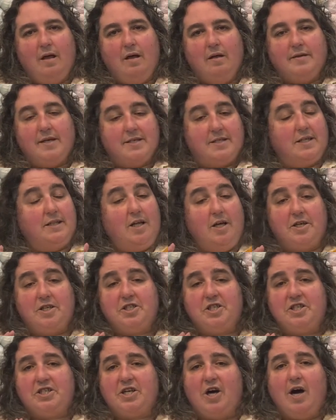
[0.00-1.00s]
There's a lot of
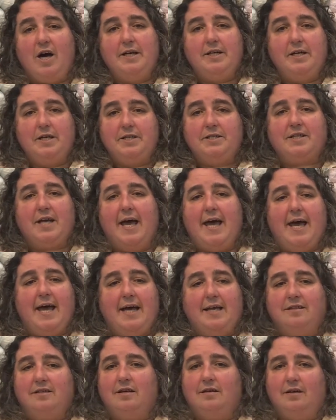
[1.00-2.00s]
designers
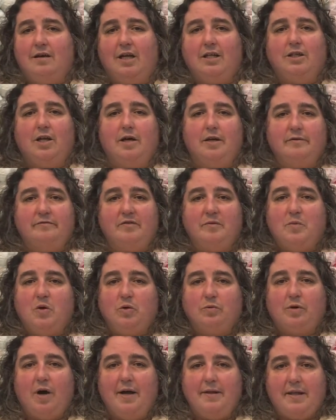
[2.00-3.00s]
and a lot of them will
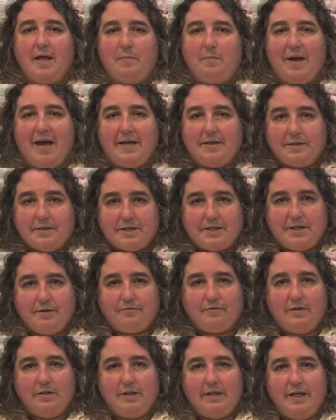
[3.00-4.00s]
write their patterns
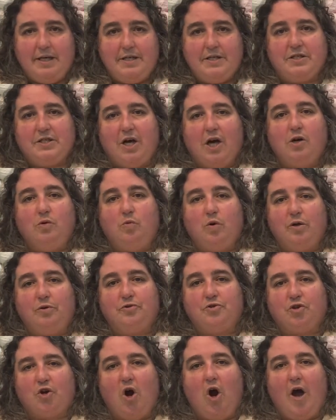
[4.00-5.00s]
differently, so we'll
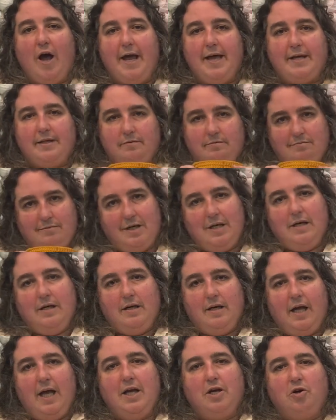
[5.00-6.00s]
try and
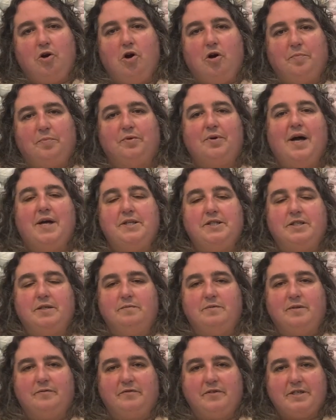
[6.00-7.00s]
incorporate some
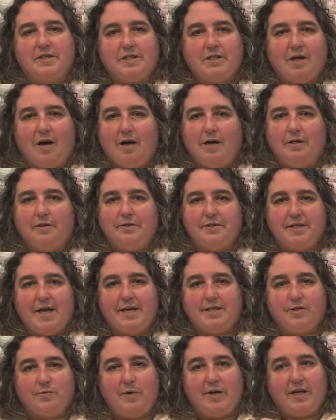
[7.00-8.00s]
different styles
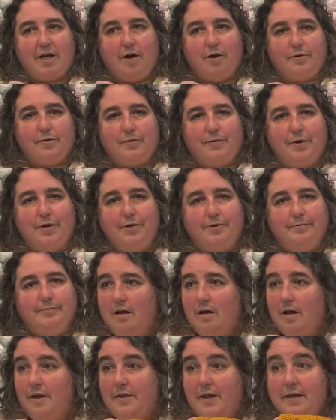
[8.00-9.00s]
as we go through.
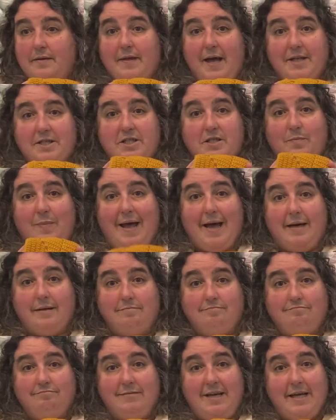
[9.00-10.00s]
I think that's about
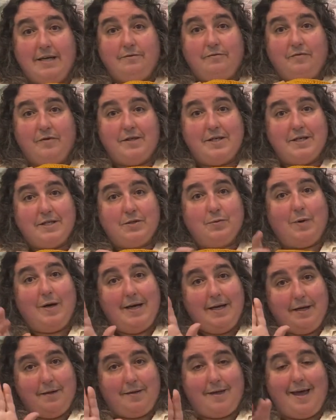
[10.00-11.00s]
it for this
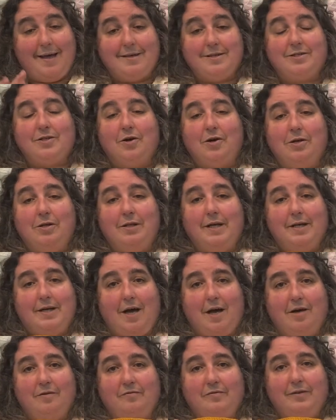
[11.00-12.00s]
week. Thanks all, and
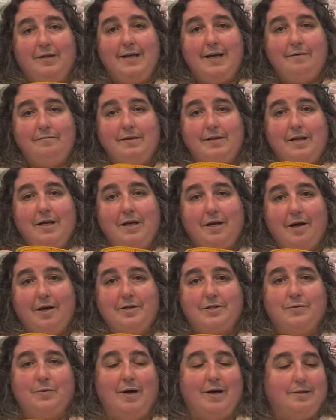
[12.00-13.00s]
hopefully everything
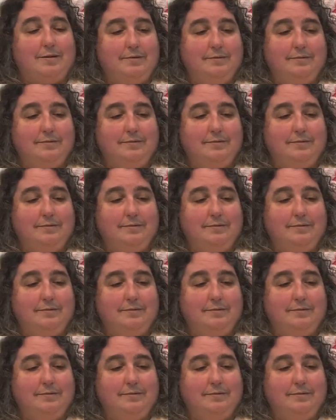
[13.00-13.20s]
goes well.